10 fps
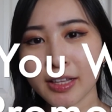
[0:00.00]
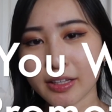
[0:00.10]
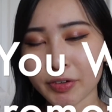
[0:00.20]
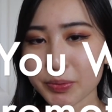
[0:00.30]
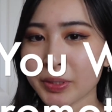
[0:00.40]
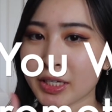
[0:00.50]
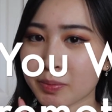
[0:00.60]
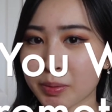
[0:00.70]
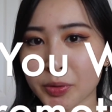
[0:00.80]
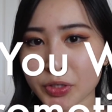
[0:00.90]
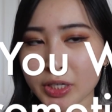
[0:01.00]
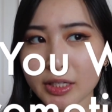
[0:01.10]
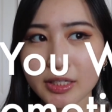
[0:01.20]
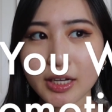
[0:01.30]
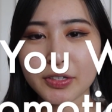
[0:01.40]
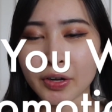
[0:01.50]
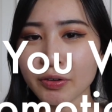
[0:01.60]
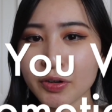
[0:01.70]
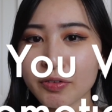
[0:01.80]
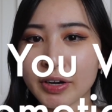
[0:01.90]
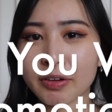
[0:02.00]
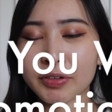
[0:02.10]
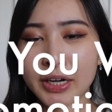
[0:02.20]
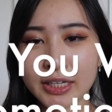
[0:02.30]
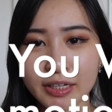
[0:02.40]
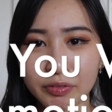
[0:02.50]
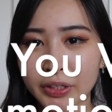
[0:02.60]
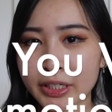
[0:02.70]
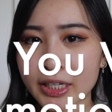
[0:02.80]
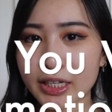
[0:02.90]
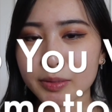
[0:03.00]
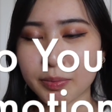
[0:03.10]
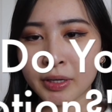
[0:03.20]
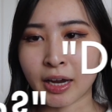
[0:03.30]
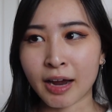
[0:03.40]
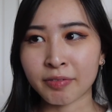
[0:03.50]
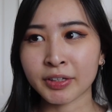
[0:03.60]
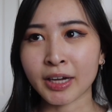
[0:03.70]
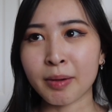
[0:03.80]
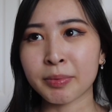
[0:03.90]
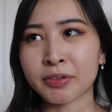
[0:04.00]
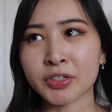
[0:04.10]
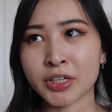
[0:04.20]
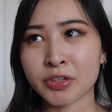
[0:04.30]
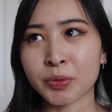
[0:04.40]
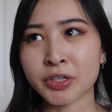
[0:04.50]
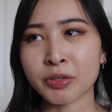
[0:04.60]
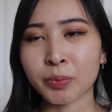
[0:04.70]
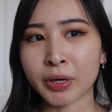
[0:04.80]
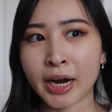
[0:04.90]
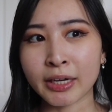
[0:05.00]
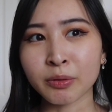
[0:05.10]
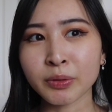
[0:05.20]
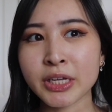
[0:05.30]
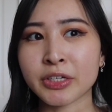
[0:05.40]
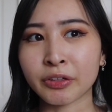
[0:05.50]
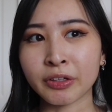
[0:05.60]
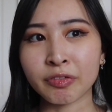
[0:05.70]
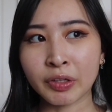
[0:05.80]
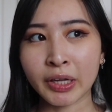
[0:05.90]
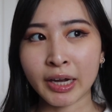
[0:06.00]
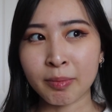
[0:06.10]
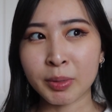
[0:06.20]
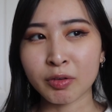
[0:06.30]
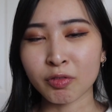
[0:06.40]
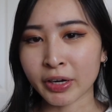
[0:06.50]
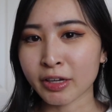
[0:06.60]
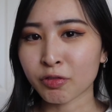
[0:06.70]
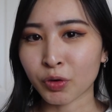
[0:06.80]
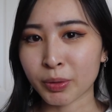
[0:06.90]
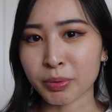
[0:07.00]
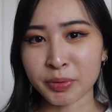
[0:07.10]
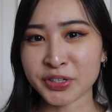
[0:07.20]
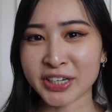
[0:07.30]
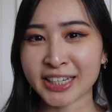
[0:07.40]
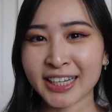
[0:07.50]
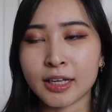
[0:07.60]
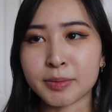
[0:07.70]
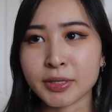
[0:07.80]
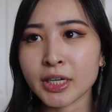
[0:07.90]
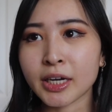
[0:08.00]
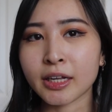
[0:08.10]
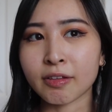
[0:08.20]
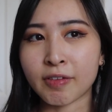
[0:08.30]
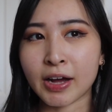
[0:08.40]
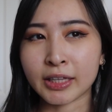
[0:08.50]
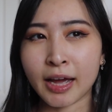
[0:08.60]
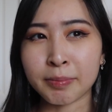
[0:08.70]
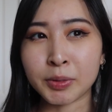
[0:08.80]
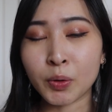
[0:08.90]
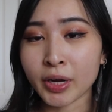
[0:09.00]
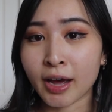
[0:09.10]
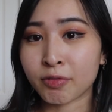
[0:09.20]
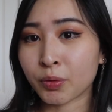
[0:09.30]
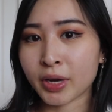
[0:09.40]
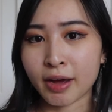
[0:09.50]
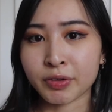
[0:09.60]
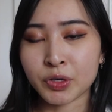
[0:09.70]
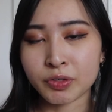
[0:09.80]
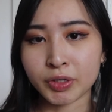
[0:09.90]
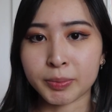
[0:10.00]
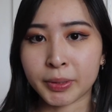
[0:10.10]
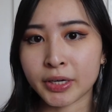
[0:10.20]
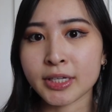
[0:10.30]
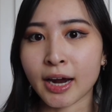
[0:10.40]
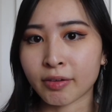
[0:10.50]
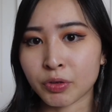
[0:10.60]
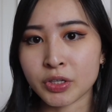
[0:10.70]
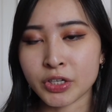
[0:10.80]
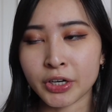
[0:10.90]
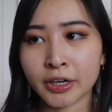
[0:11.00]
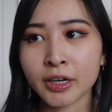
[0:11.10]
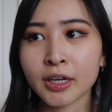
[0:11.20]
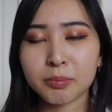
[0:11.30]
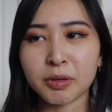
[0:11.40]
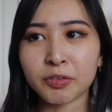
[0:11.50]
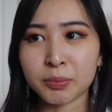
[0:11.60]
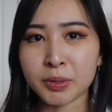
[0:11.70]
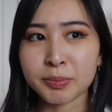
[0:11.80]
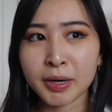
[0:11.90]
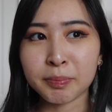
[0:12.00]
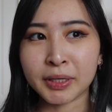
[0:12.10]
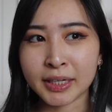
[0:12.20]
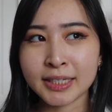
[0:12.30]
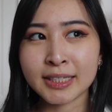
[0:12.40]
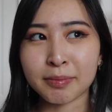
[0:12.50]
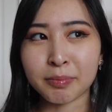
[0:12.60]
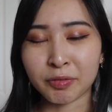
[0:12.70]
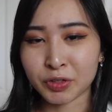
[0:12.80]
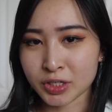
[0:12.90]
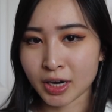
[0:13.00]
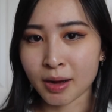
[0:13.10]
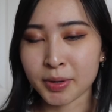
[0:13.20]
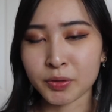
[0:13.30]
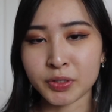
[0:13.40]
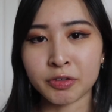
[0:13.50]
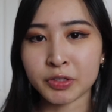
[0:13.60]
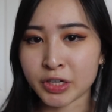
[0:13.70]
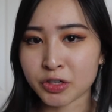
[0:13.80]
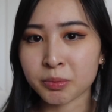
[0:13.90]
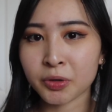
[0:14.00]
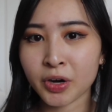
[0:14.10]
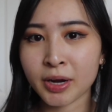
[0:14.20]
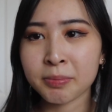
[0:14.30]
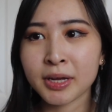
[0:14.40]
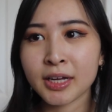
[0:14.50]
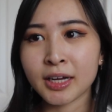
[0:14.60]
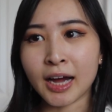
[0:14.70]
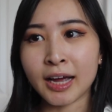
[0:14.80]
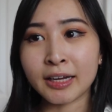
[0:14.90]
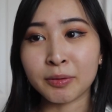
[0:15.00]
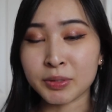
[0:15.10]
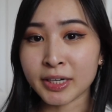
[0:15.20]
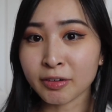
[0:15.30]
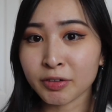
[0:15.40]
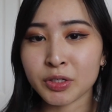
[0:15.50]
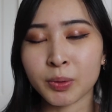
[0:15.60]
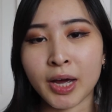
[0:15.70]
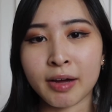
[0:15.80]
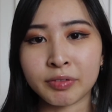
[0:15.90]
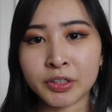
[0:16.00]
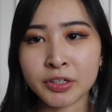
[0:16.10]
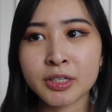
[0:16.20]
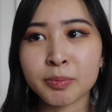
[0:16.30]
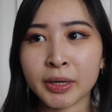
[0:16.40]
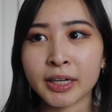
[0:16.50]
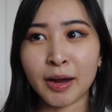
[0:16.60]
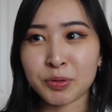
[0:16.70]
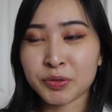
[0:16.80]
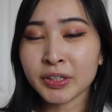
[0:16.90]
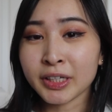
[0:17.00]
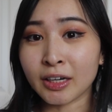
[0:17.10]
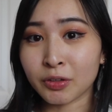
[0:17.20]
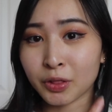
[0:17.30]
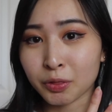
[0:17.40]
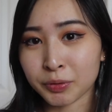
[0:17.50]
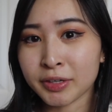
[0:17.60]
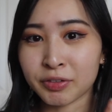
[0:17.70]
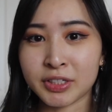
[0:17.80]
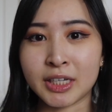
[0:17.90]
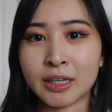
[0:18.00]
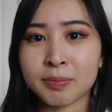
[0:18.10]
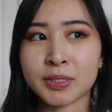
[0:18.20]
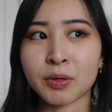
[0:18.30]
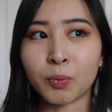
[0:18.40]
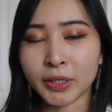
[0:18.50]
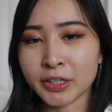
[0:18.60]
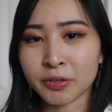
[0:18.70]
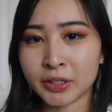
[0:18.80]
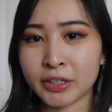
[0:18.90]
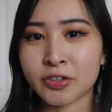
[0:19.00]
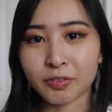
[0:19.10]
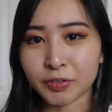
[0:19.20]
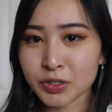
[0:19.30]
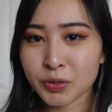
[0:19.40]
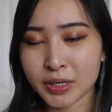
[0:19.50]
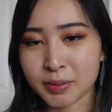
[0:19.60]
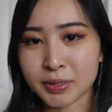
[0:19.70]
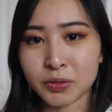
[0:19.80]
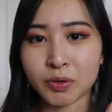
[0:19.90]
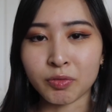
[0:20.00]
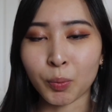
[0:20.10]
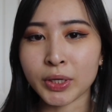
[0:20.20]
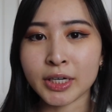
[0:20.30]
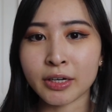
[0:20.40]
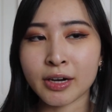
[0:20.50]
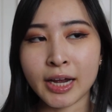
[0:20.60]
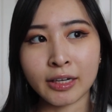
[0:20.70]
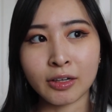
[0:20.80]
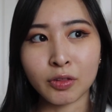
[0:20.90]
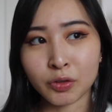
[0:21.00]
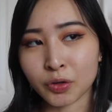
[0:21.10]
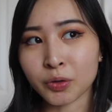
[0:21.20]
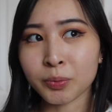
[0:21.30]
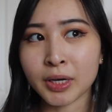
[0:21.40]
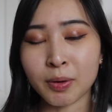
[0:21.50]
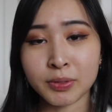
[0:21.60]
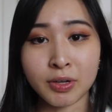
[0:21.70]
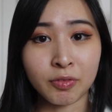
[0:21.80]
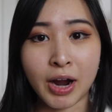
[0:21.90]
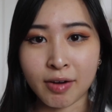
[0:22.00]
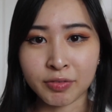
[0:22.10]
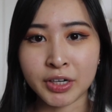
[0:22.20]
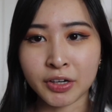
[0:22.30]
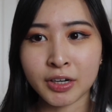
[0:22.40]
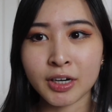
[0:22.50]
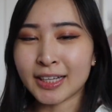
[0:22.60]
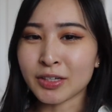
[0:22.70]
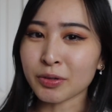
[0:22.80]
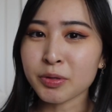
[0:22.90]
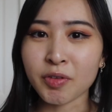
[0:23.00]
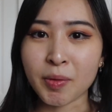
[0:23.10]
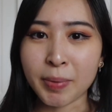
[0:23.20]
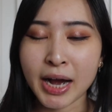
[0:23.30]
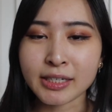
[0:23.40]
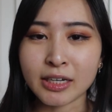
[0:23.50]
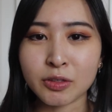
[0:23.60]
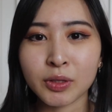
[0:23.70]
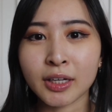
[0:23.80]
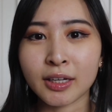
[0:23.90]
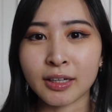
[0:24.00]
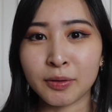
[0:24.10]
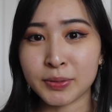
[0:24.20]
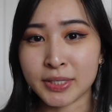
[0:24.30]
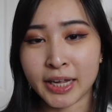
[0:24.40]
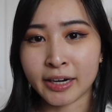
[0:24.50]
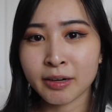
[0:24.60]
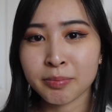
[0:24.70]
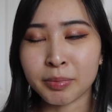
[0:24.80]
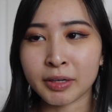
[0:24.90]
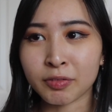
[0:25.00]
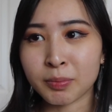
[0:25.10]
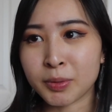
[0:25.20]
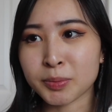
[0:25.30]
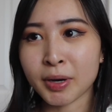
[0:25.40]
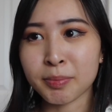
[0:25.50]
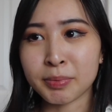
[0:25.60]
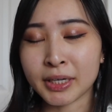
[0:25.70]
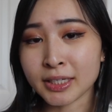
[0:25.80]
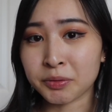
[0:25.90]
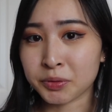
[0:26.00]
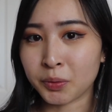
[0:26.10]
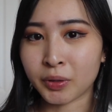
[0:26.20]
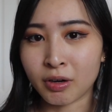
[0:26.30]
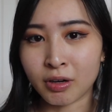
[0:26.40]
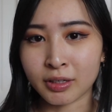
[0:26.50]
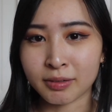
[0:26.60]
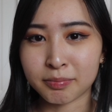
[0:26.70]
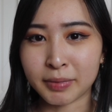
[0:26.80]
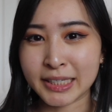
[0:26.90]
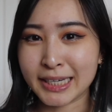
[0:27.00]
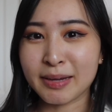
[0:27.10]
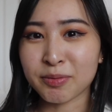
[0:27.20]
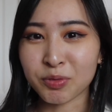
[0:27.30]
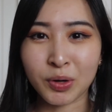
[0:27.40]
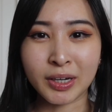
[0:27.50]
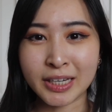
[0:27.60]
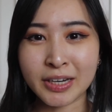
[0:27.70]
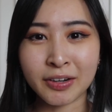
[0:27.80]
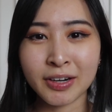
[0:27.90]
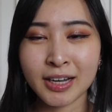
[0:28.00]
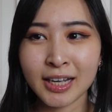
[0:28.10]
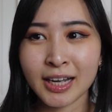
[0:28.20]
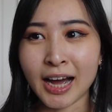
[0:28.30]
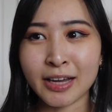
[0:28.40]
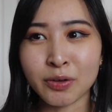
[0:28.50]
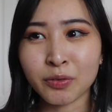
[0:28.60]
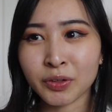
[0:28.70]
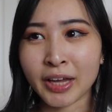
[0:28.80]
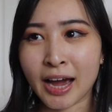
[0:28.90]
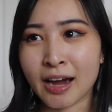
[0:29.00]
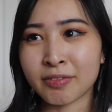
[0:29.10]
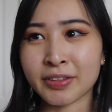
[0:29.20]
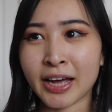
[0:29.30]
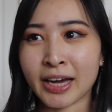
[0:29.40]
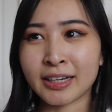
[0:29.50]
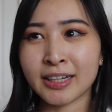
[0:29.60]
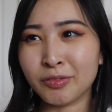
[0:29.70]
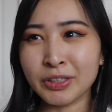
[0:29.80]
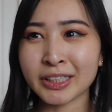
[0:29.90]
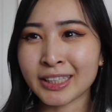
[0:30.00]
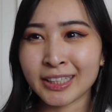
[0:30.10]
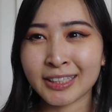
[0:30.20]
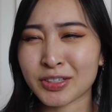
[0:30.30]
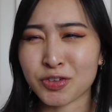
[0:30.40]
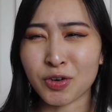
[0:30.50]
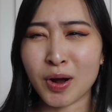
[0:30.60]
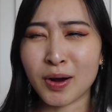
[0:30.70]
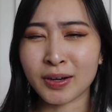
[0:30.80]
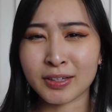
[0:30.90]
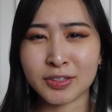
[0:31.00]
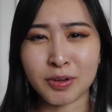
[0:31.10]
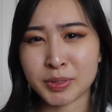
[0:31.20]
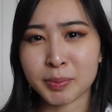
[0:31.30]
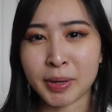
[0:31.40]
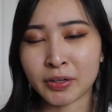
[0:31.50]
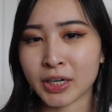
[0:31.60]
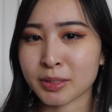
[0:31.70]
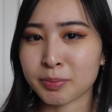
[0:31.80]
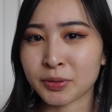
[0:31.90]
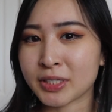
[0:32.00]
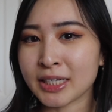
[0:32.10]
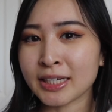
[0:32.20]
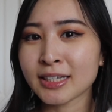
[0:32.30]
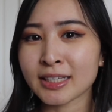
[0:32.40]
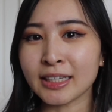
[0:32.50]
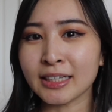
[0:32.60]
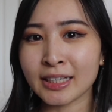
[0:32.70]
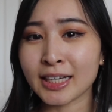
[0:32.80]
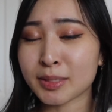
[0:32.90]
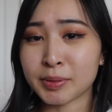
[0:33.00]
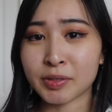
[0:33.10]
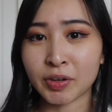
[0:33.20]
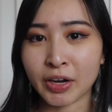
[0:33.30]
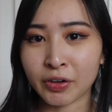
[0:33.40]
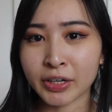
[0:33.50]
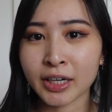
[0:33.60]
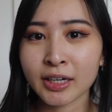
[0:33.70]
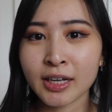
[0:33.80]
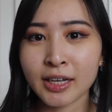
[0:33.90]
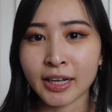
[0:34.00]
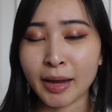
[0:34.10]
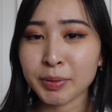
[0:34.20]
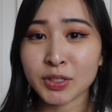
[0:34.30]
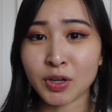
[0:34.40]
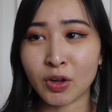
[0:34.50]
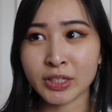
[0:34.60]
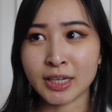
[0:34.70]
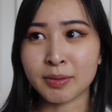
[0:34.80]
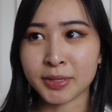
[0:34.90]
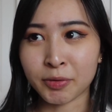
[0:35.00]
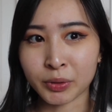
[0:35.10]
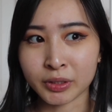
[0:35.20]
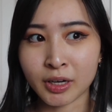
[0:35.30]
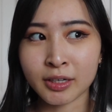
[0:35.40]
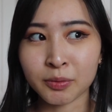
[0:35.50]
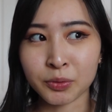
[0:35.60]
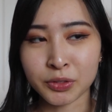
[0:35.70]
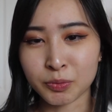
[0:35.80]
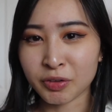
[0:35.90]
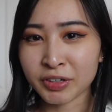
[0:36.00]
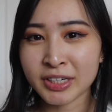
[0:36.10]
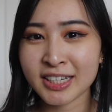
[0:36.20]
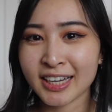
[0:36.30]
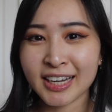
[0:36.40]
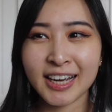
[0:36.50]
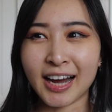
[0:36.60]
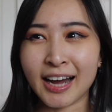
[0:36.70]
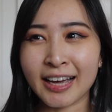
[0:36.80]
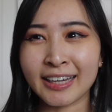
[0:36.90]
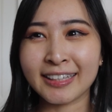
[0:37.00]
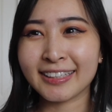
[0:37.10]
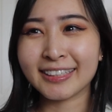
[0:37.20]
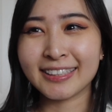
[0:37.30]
The first one is promotions. So I don't know if any of you guys can relate to this, but I feel like I'm in a situation where I don't necessarily feel like I'm ready for a promotion portion, especially hating the fact that I'm going to have four and a half years of experience after this year. But for the most part, because my first job, I was in a rotation program, I was there for two and a half years, but I was really on three different teams, one year each. The first two teams I was on for one year, and the third one I was on for half a year. In terms of impact, I do think it was there, but for the most part, because I was only on my team for a year, I don't really have that really strong subject matter expertise in a specific area and because all the teams I worked on were so different, I